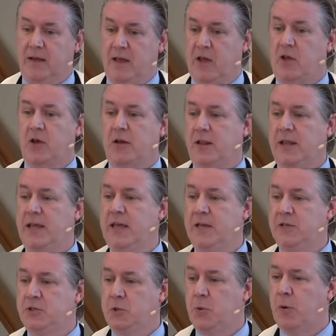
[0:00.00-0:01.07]
it could
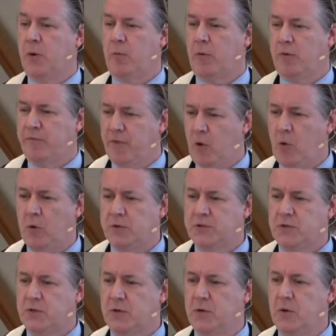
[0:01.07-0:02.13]
lead to a
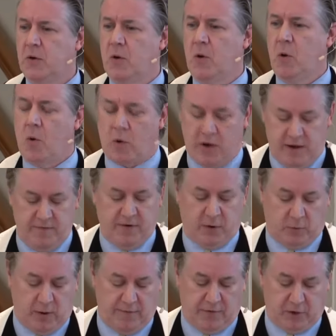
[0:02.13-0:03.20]
revolt or even a
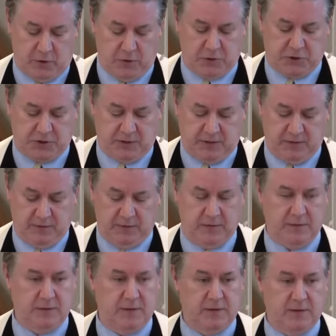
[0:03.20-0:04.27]
revolution.
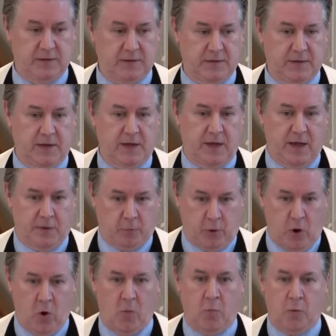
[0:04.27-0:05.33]
And
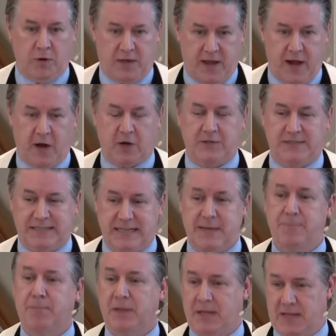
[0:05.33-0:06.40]
Rome would care
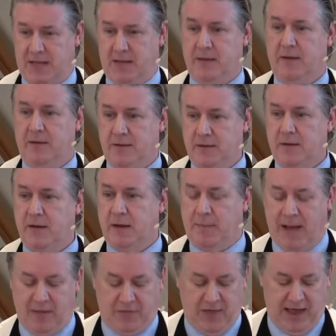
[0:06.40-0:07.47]
deeply
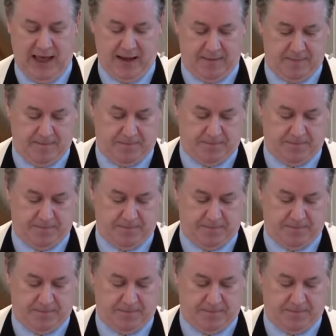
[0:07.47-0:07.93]
about that.